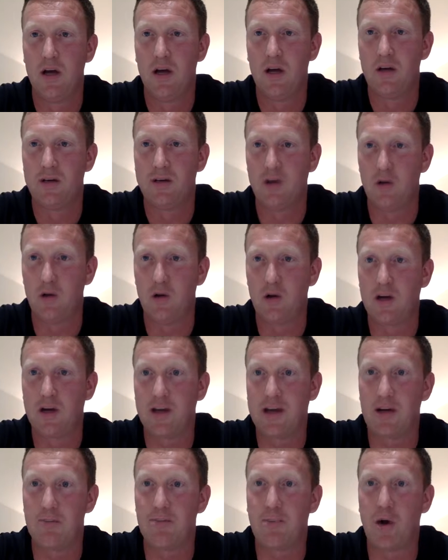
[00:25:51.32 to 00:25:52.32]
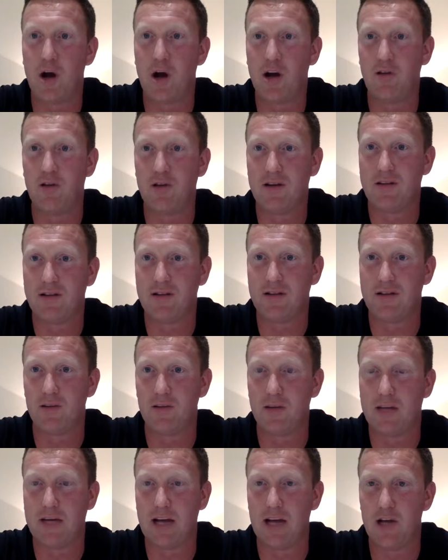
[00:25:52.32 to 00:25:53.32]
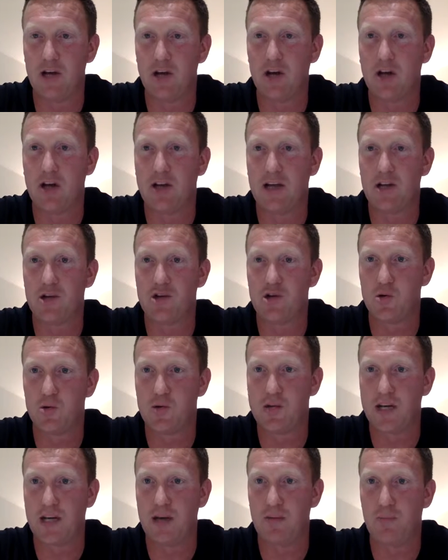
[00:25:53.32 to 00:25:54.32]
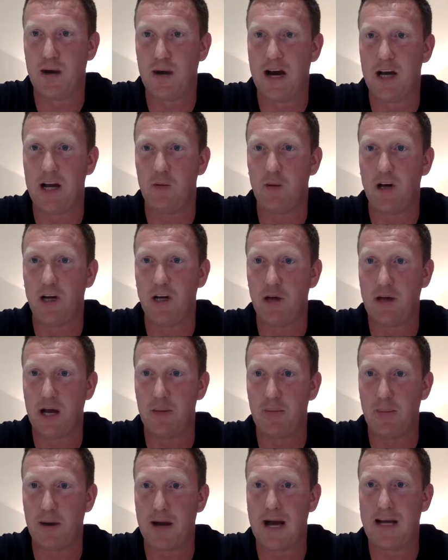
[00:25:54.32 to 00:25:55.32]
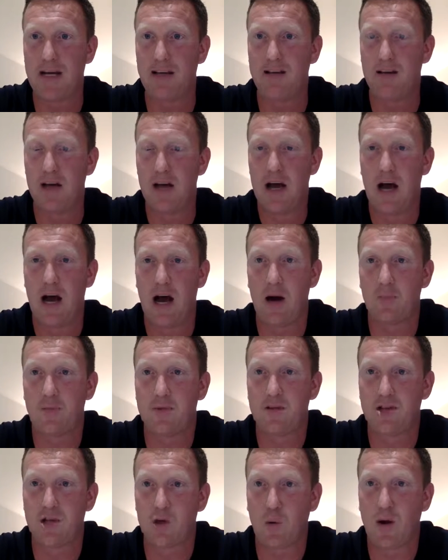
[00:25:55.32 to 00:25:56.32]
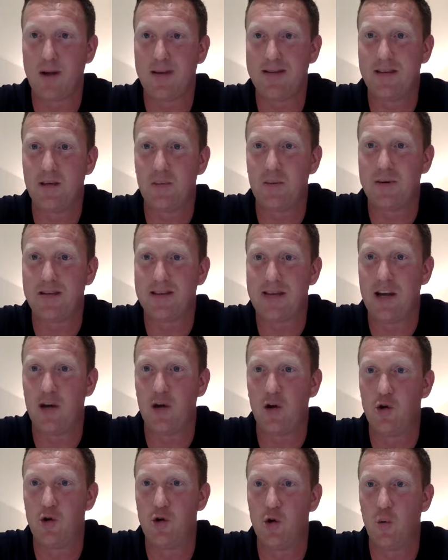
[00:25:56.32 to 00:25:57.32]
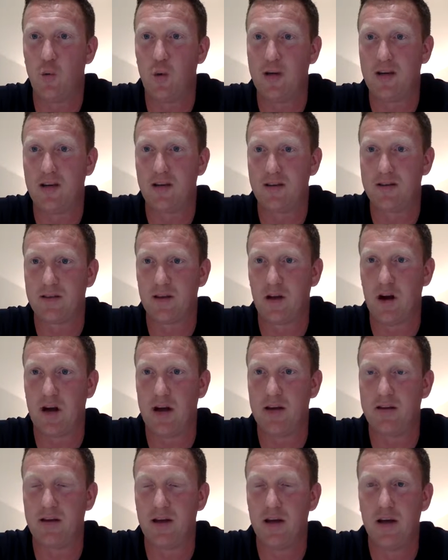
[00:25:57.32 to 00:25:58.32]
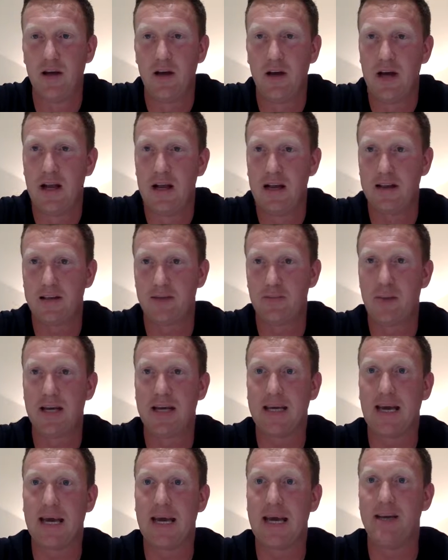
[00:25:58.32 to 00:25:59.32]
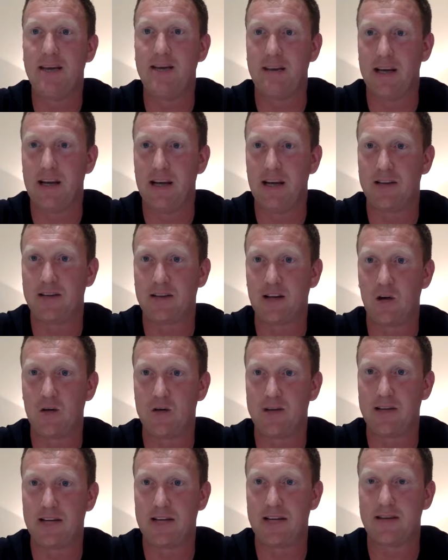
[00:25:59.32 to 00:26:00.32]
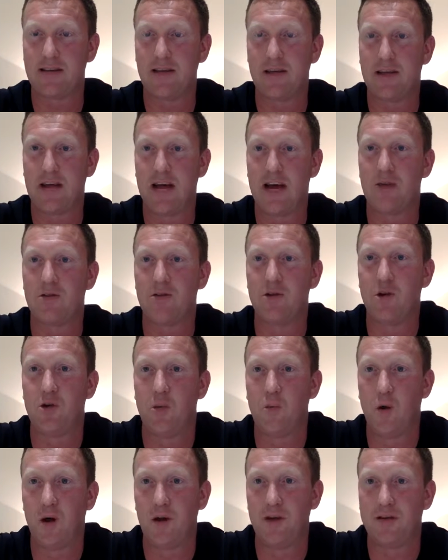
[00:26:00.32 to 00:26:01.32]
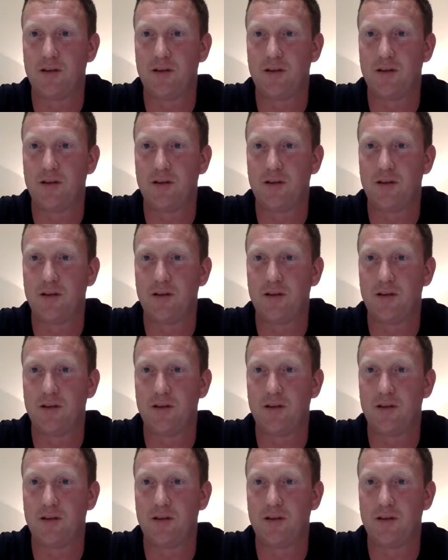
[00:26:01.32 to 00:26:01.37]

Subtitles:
So look at that binary system again. Look at that dual team pay where you get paid up to 20% on your weaker side. Let's make it easy and let's go 60,000 on one